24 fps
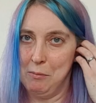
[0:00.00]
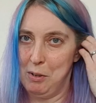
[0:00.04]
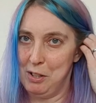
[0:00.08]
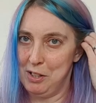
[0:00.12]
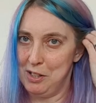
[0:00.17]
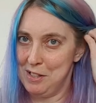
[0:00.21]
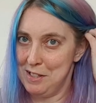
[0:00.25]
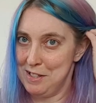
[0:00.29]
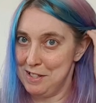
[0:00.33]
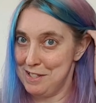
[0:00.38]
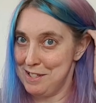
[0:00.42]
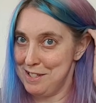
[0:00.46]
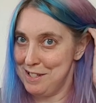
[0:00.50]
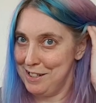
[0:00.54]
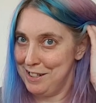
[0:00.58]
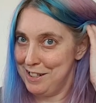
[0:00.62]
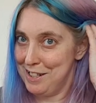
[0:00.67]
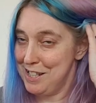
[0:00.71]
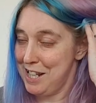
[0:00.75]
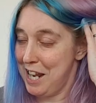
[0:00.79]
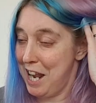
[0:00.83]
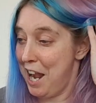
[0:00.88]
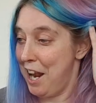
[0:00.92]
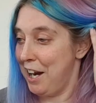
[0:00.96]
whether there's still a
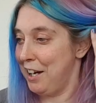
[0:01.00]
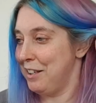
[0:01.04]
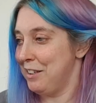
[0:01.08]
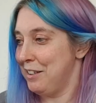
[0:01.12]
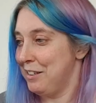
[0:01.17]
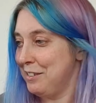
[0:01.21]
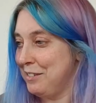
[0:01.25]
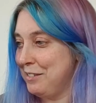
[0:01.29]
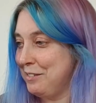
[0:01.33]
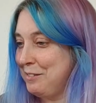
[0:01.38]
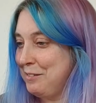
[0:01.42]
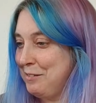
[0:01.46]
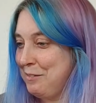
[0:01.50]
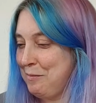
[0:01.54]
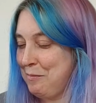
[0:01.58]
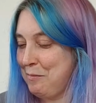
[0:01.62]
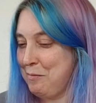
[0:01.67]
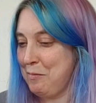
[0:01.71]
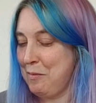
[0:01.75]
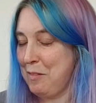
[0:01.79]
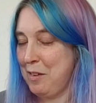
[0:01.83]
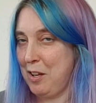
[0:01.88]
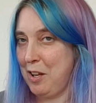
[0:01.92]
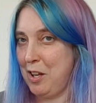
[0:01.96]
tag,
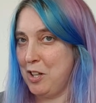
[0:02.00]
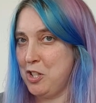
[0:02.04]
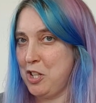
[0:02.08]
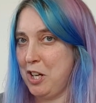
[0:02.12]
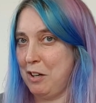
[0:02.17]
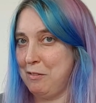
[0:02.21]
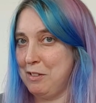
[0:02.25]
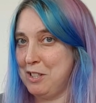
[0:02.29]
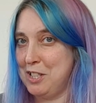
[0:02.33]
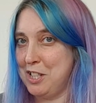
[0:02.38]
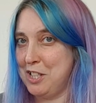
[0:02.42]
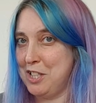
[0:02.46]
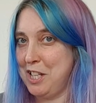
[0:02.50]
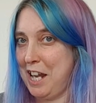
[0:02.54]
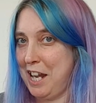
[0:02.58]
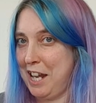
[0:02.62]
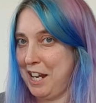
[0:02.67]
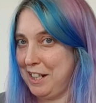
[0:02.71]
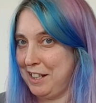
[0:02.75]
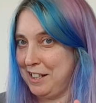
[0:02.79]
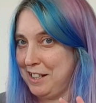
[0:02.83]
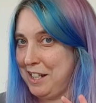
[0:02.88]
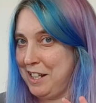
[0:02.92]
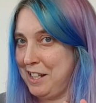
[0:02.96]
a charity
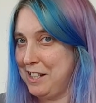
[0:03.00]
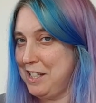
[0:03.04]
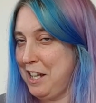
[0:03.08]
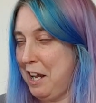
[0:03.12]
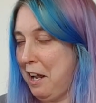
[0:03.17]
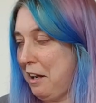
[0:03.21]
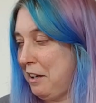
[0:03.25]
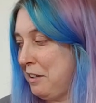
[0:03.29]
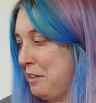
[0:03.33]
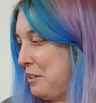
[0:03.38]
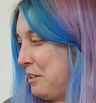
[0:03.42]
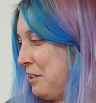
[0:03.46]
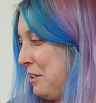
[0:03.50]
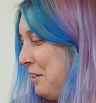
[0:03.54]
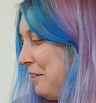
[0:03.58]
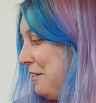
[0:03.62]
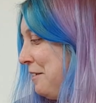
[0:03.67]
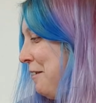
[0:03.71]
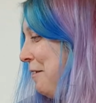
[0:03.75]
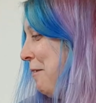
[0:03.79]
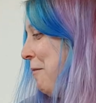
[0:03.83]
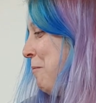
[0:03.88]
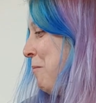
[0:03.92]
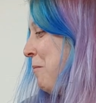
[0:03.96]
tag attached.
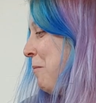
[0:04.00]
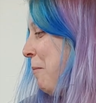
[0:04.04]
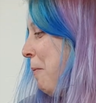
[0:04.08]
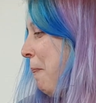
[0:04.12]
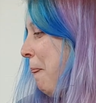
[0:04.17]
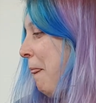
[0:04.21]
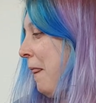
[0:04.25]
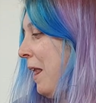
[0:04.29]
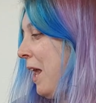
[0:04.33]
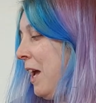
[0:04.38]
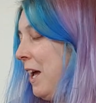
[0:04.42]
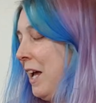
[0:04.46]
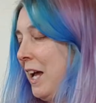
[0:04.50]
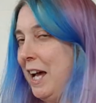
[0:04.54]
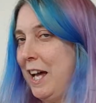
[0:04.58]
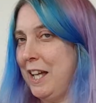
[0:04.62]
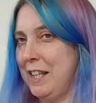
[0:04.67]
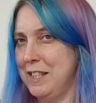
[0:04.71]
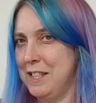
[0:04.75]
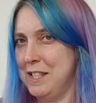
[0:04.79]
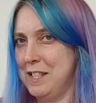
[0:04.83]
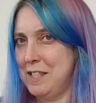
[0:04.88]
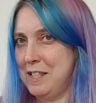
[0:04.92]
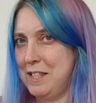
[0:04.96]

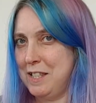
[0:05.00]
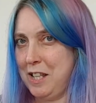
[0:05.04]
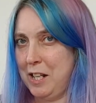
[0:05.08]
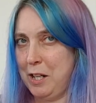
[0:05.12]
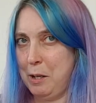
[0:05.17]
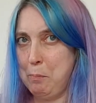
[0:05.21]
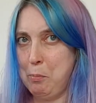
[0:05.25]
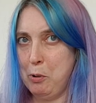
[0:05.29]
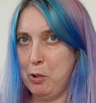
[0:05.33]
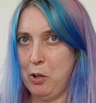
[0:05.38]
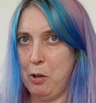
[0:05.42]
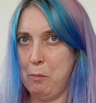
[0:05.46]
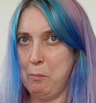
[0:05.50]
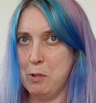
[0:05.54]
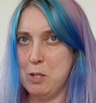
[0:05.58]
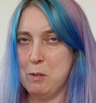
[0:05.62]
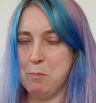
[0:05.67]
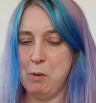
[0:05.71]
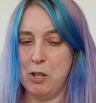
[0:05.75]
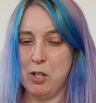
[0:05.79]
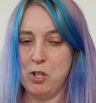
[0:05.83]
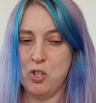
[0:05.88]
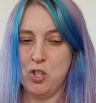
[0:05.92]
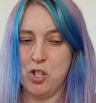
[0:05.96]
And then I put it on my
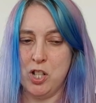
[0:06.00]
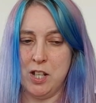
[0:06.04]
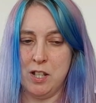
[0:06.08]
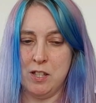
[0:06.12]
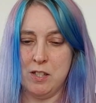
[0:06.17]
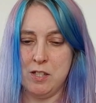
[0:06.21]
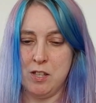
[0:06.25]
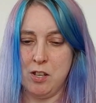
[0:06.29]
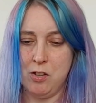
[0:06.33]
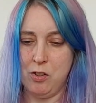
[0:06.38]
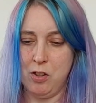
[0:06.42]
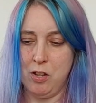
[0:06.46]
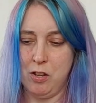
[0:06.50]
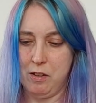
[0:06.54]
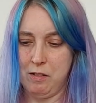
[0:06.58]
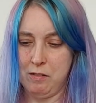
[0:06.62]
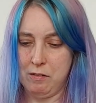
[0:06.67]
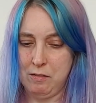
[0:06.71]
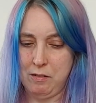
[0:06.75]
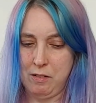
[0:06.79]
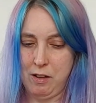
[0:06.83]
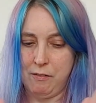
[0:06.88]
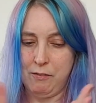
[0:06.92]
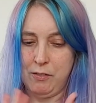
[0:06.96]
spreadsheet so that
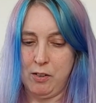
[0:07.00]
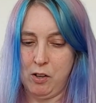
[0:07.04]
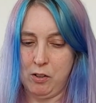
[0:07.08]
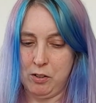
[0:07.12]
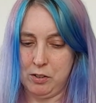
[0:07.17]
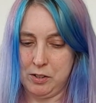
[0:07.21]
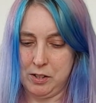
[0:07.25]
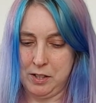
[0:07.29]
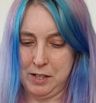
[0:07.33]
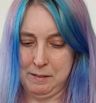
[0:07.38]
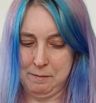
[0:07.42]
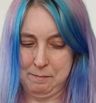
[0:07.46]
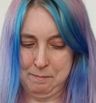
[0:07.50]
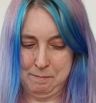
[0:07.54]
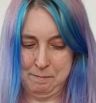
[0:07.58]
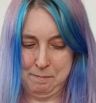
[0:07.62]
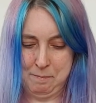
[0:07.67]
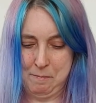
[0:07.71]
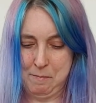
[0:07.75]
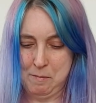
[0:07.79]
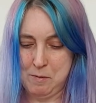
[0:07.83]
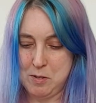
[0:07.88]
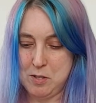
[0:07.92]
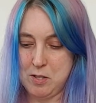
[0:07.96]
I've logged it,
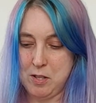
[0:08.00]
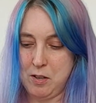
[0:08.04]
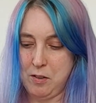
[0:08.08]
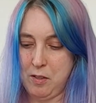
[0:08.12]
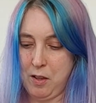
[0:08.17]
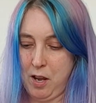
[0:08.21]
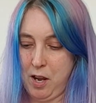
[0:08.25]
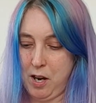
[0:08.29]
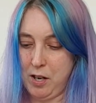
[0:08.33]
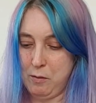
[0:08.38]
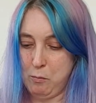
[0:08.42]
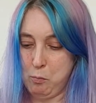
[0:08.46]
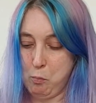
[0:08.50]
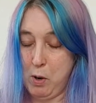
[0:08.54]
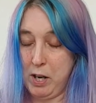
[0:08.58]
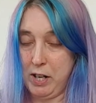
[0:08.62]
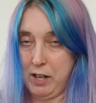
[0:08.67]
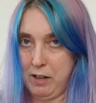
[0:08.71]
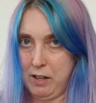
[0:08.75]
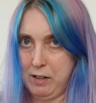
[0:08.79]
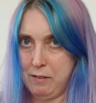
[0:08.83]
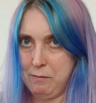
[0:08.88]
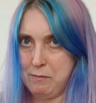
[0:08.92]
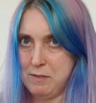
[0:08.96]
so that when
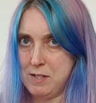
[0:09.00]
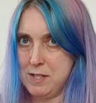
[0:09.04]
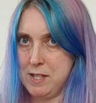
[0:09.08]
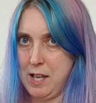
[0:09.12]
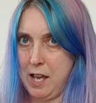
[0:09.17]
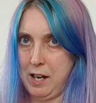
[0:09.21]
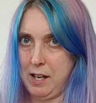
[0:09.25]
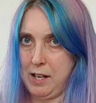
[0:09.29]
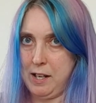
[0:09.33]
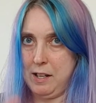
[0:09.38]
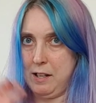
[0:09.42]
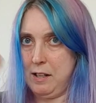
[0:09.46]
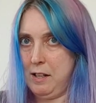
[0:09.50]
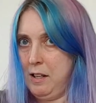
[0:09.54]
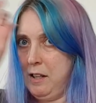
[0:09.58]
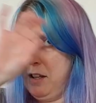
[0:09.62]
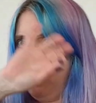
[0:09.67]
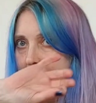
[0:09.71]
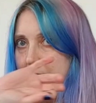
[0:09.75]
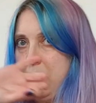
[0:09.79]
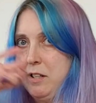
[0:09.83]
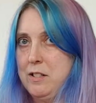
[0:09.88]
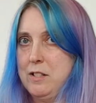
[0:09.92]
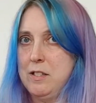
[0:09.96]
I sell it,
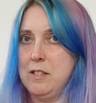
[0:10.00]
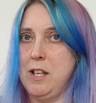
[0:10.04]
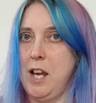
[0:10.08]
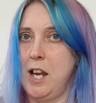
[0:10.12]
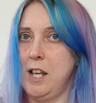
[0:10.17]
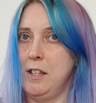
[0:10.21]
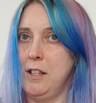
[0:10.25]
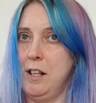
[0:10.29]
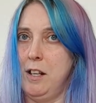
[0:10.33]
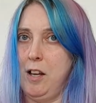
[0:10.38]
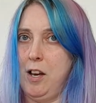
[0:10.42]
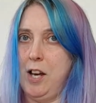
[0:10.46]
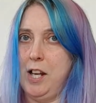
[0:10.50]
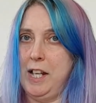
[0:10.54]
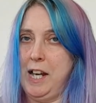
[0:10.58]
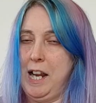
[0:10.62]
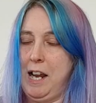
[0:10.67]
I just take the line